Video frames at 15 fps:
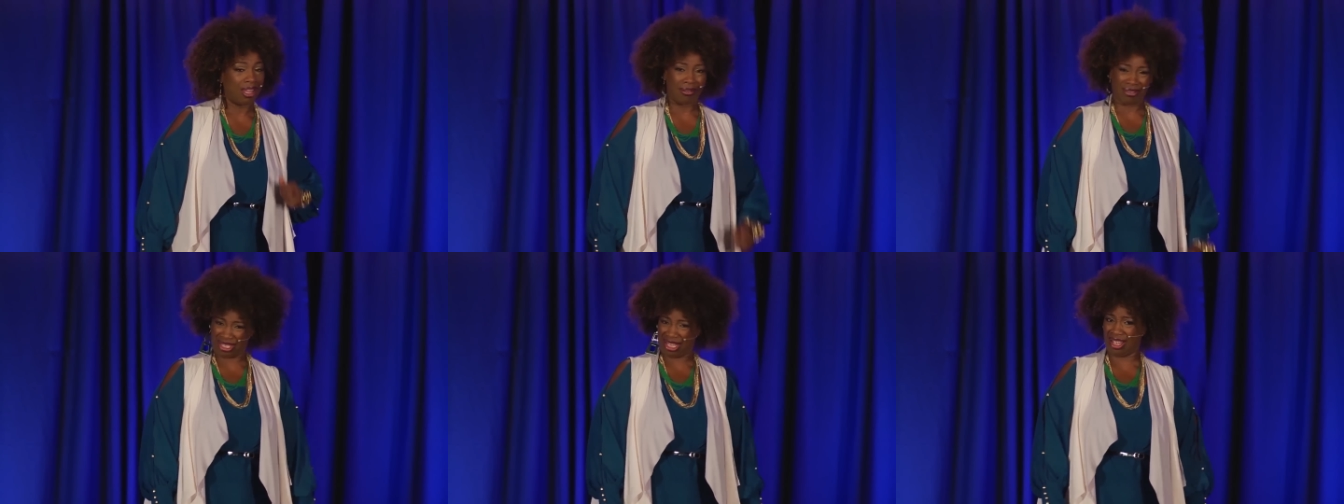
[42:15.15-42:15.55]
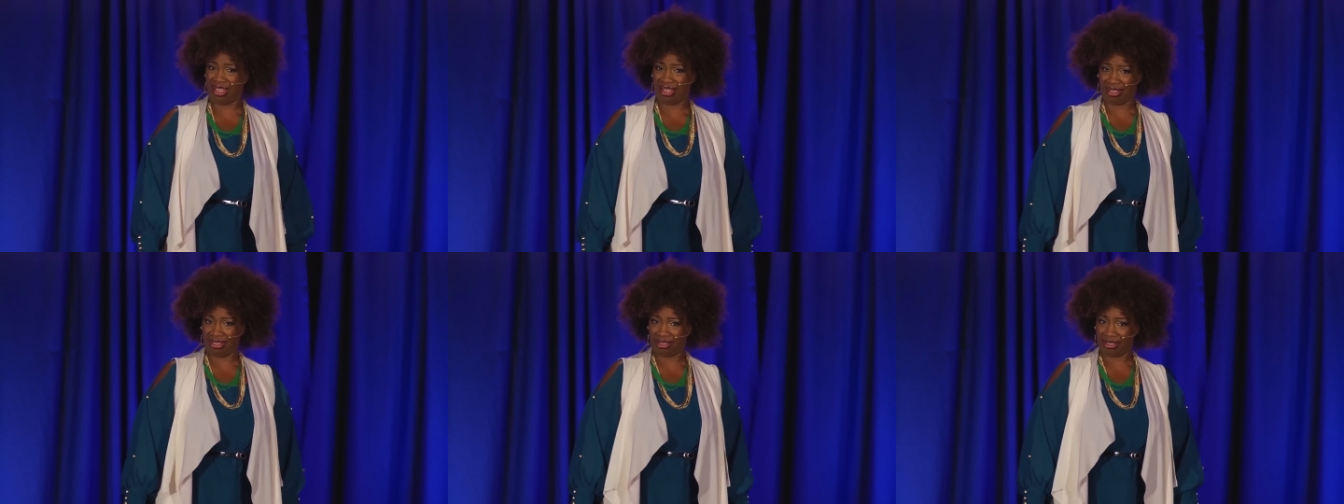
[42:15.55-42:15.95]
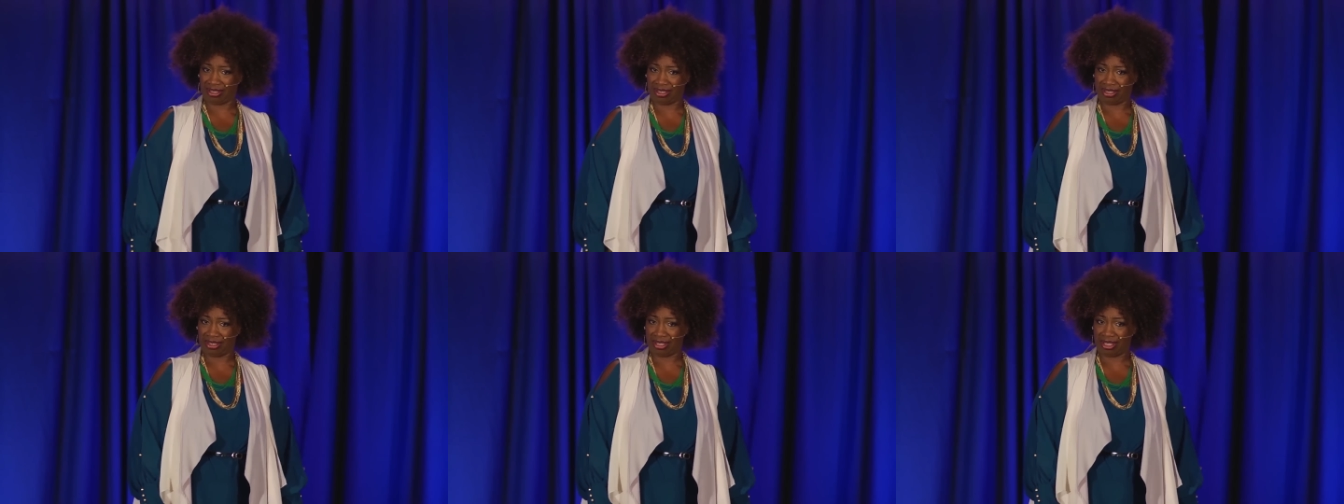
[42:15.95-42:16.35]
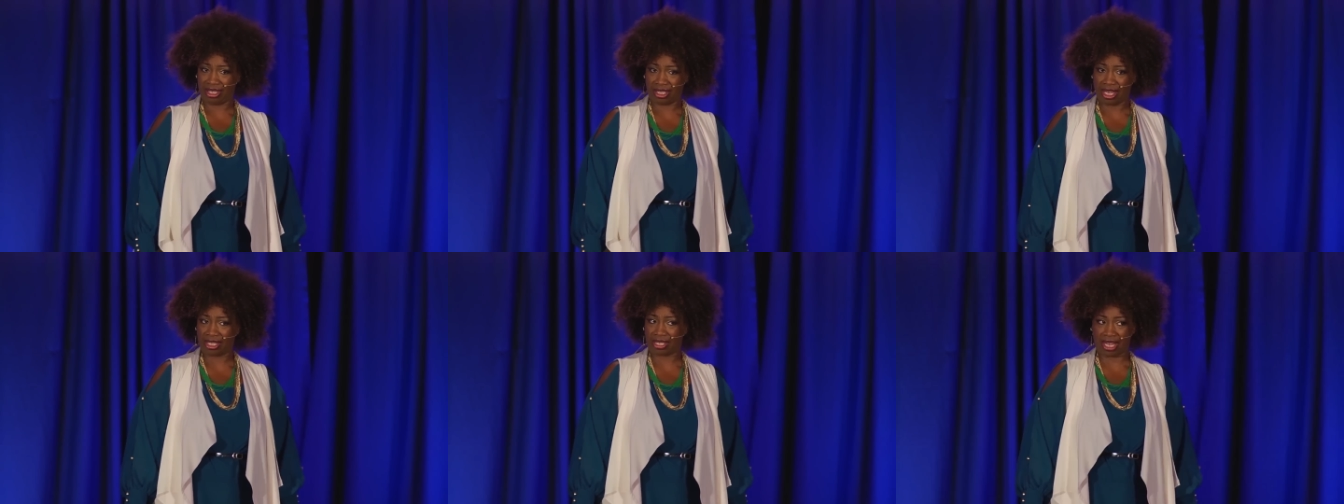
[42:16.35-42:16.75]
I was like,
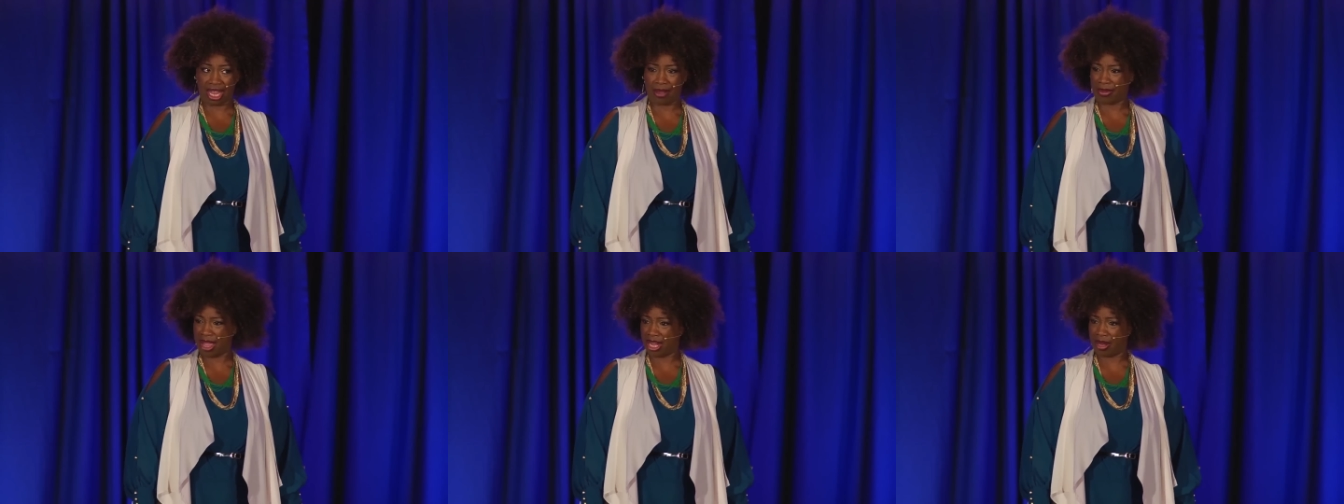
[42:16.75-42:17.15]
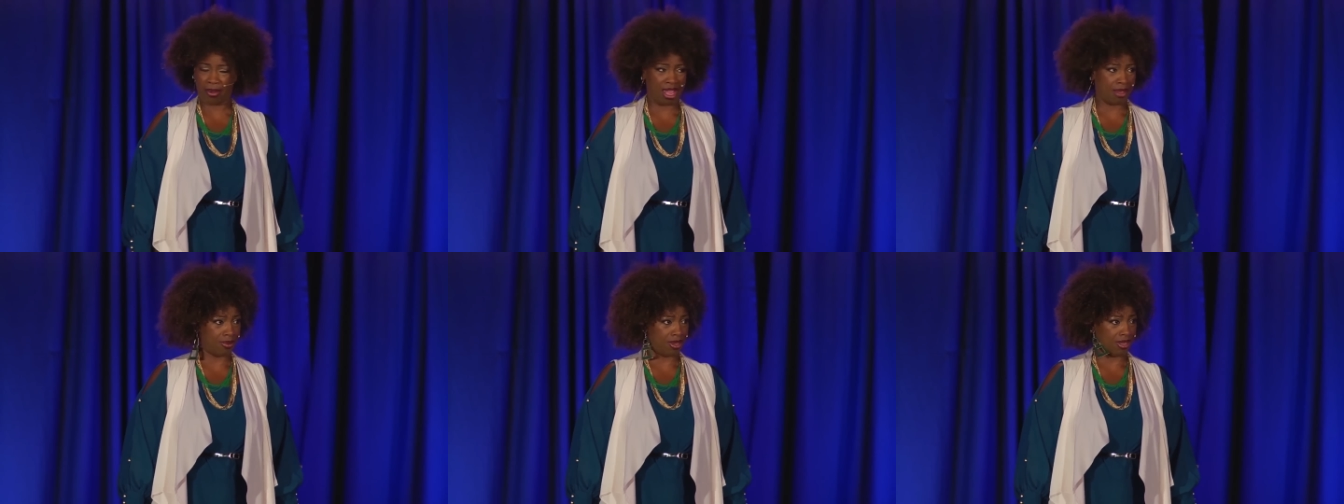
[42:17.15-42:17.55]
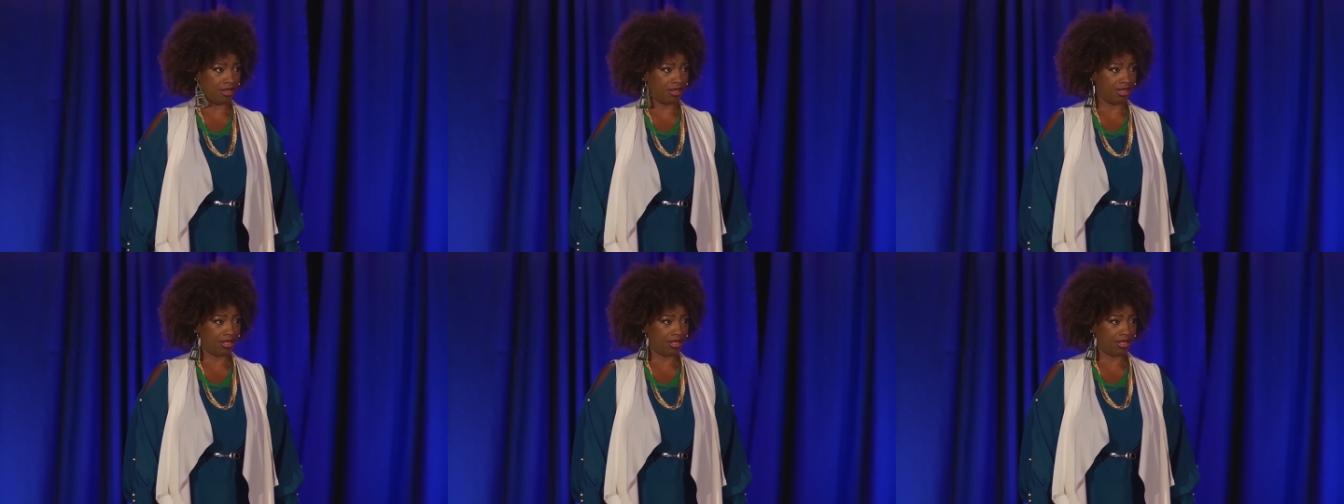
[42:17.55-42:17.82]
it's that same kind of baby.